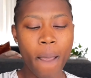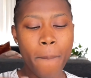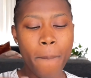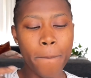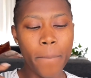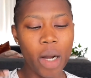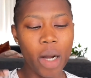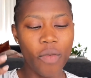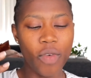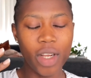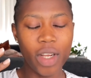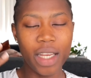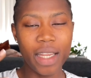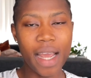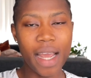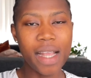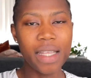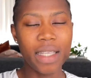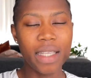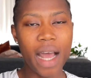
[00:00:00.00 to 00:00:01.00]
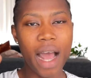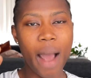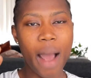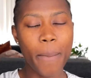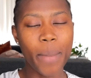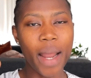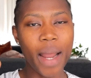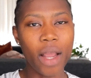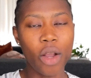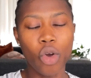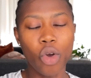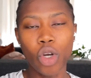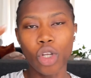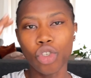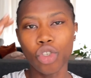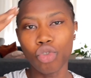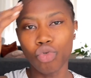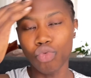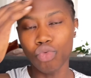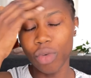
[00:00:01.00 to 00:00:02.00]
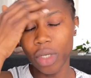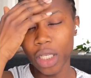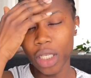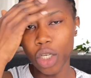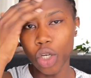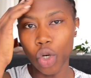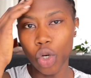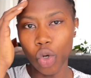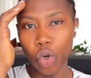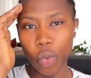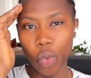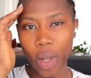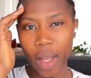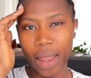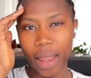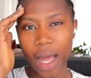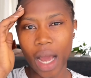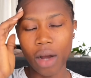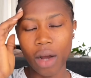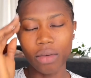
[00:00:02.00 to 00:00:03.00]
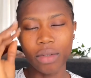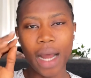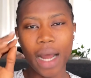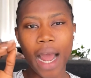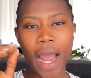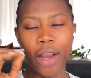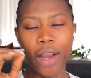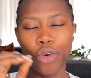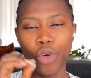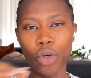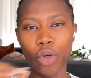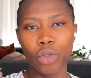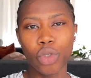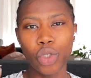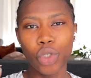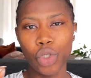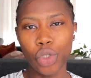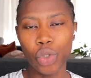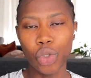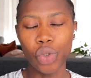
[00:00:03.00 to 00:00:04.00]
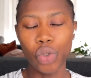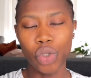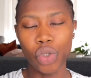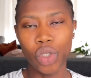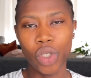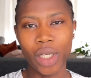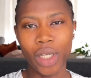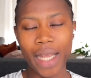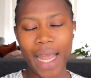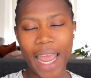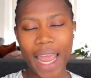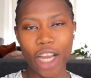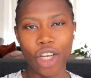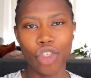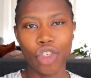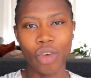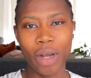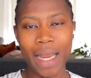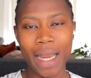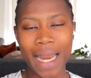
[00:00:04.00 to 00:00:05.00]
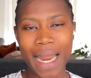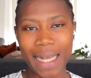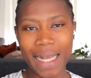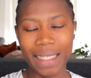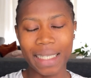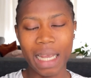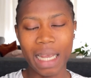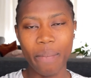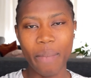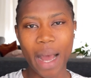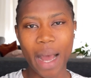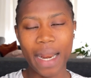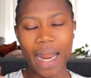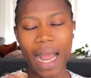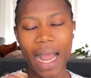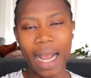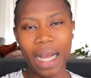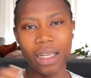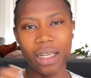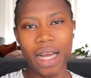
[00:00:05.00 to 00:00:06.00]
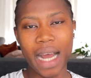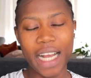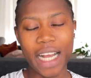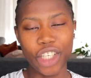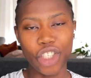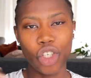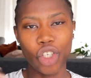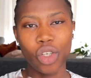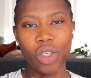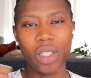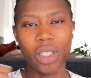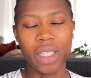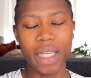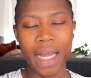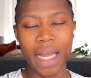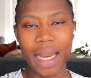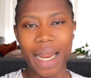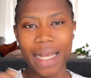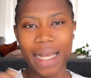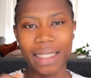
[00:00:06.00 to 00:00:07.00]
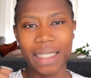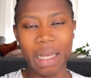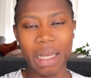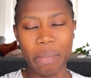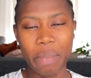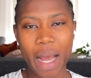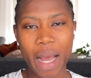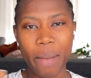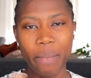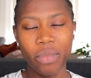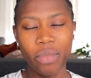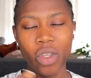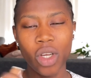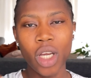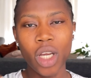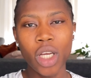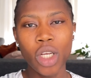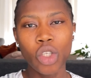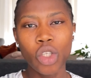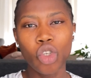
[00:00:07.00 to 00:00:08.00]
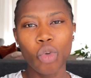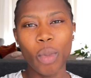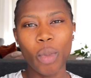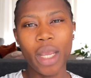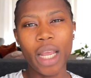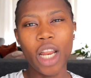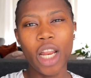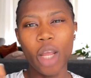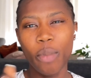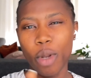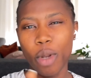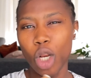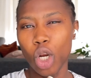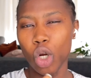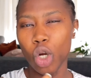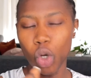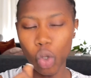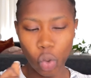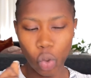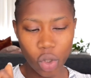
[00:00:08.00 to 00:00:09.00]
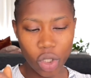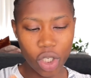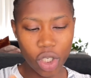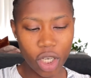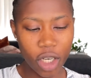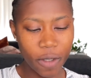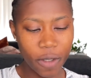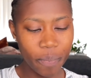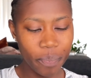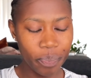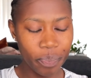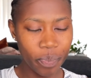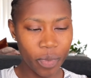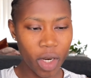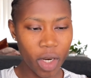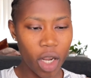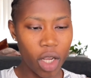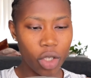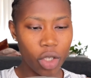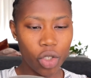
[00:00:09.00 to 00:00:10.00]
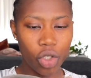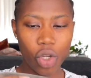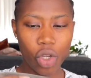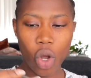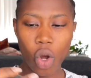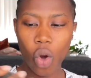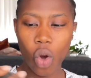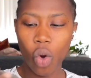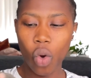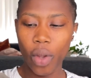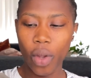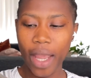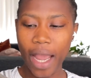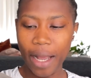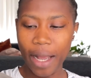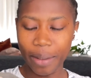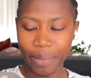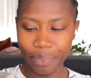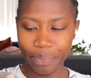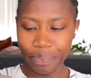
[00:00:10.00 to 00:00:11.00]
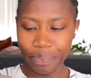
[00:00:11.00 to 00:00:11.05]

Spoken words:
But for the days that I'm like going to really glue it down, I don't use that extra elastic band. I kind of adjust the elastic band to make it a little bit looser. So yeah.